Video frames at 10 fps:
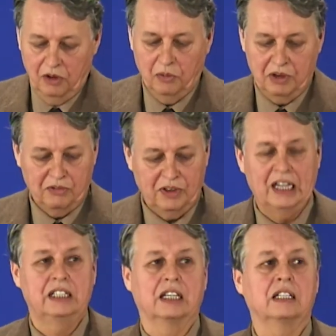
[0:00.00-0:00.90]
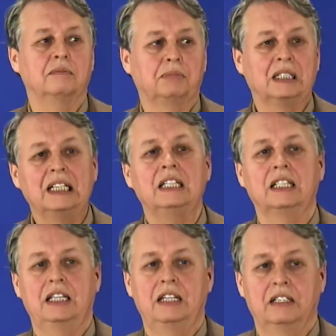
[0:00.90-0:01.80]
we find a
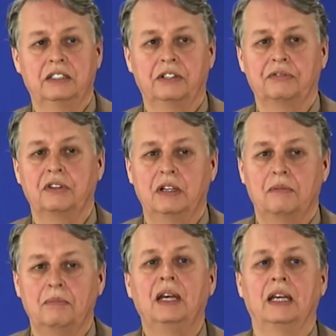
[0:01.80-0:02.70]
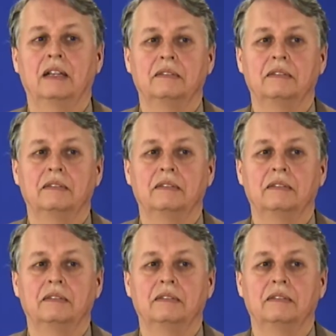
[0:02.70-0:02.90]
completely different man.